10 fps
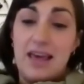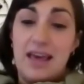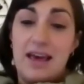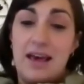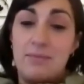
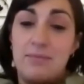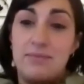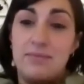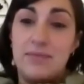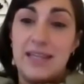
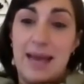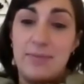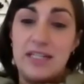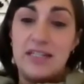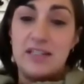the
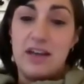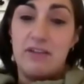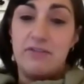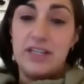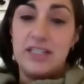captain
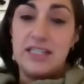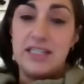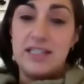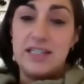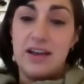style versus
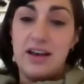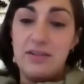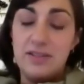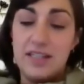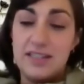this
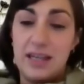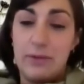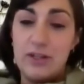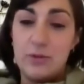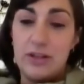style, to see
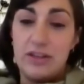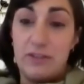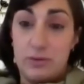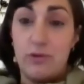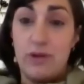which one you
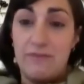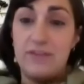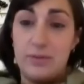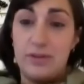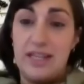feel more
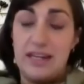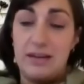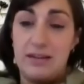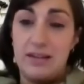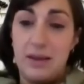comfortable in
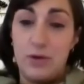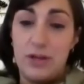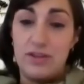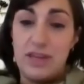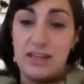and what
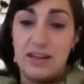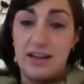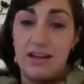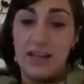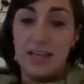you think you'd
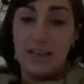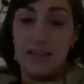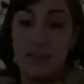like.